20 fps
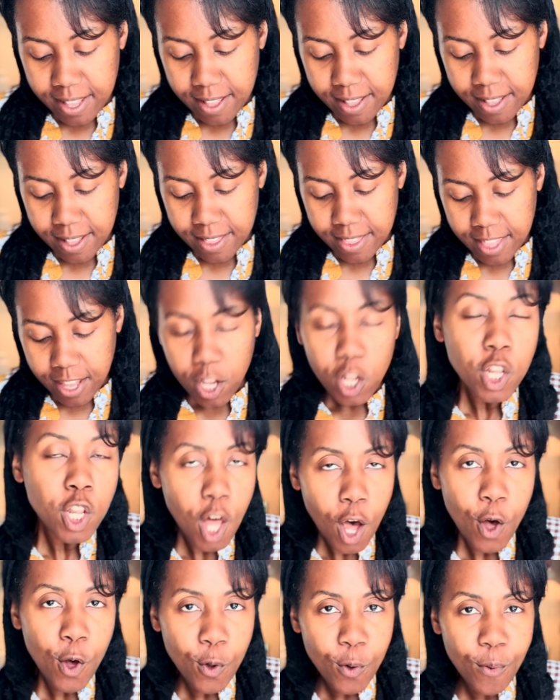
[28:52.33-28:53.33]
the
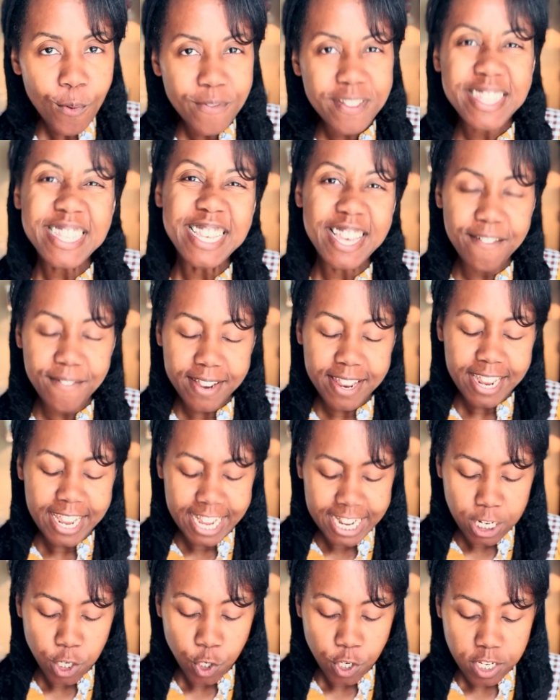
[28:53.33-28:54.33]
cloves give it an
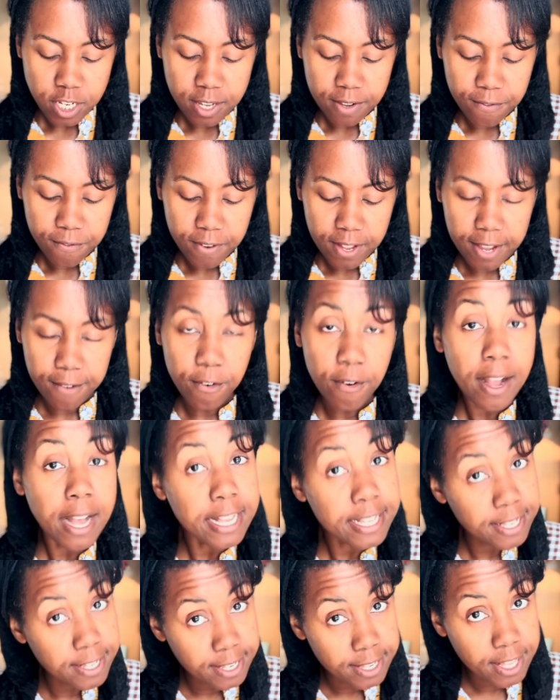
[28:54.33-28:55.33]
interesting flavor,
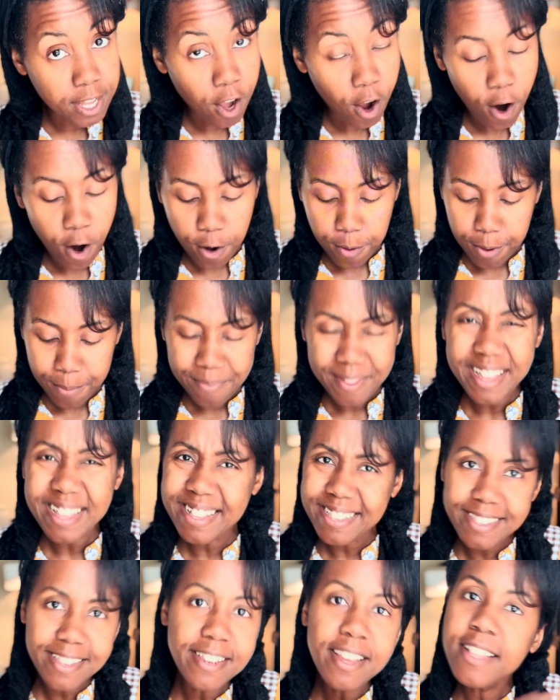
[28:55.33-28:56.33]
as is the cardamom.
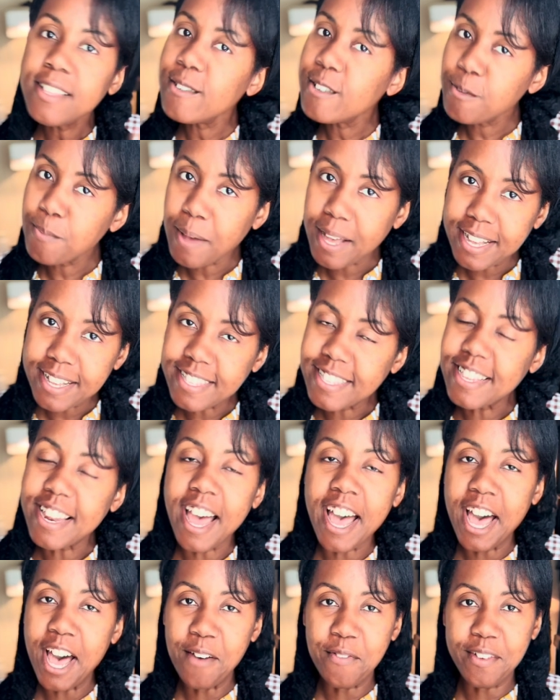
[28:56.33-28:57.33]
That's another spice that
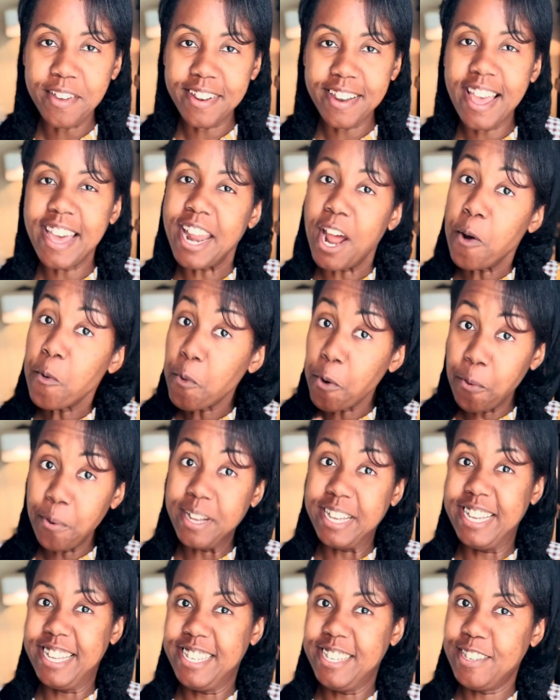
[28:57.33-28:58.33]
I haven't, and I
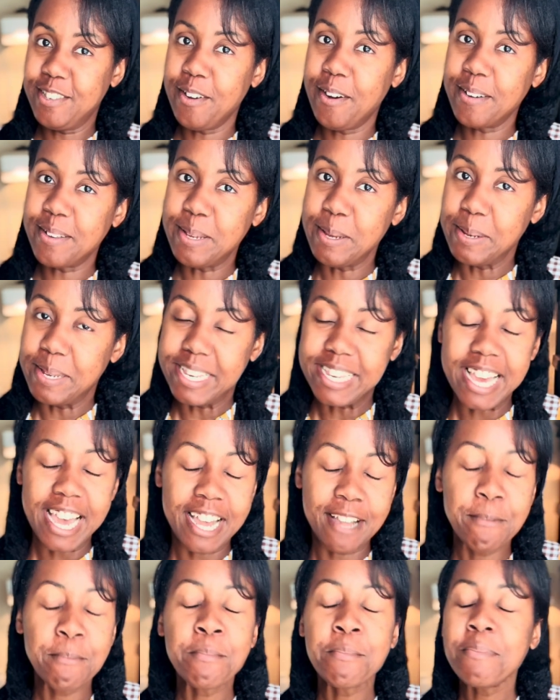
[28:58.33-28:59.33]
won't get to talk to you
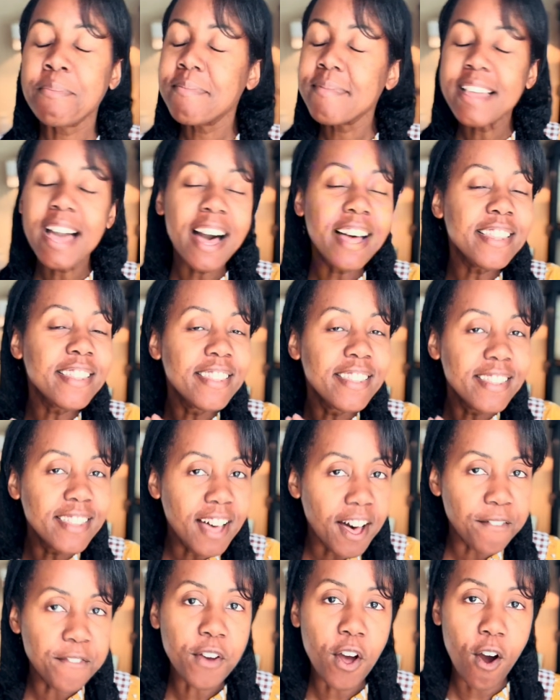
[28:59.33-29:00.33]
today. I
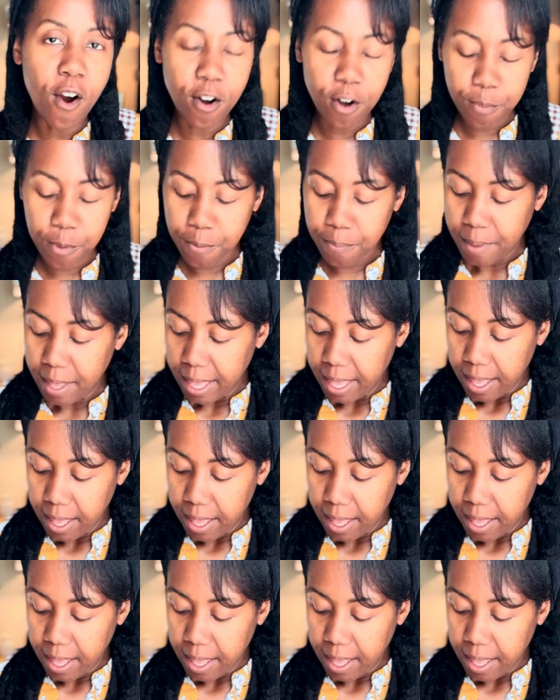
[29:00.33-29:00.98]
love cardamom.